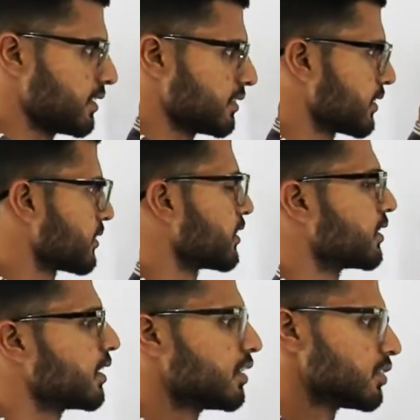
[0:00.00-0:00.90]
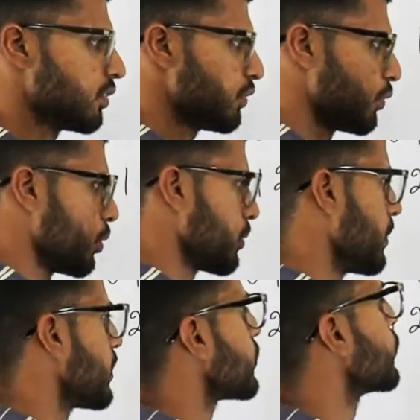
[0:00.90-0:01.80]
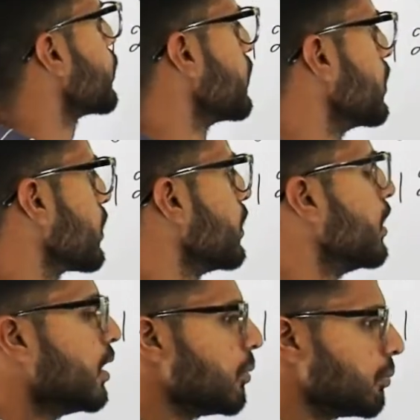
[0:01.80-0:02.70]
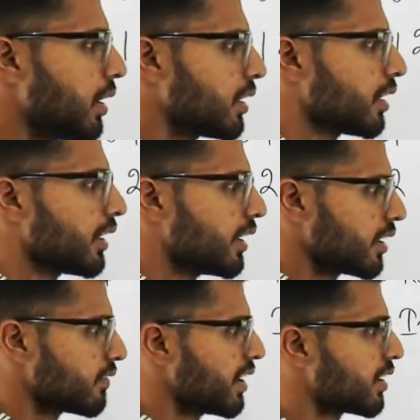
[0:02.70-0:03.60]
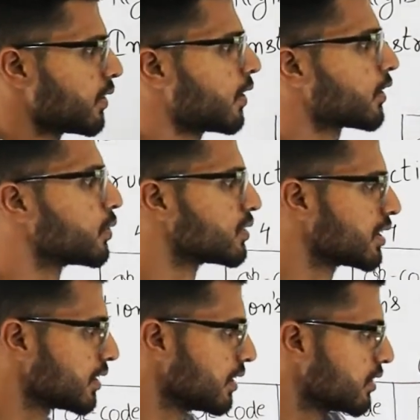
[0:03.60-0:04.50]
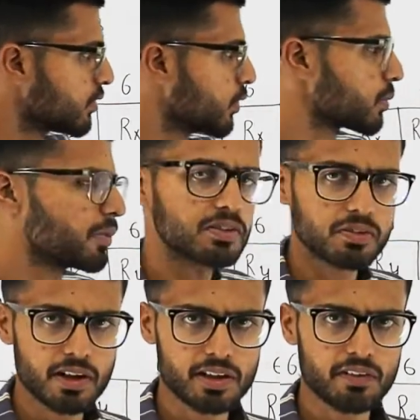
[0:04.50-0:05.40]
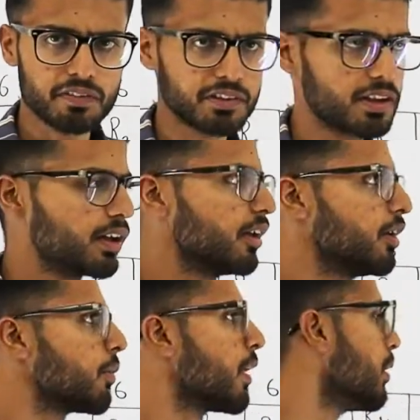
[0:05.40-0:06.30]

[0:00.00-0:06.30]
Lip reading: than 16, so 4 bits would work. But here we are not using these 4 bits very efficiently.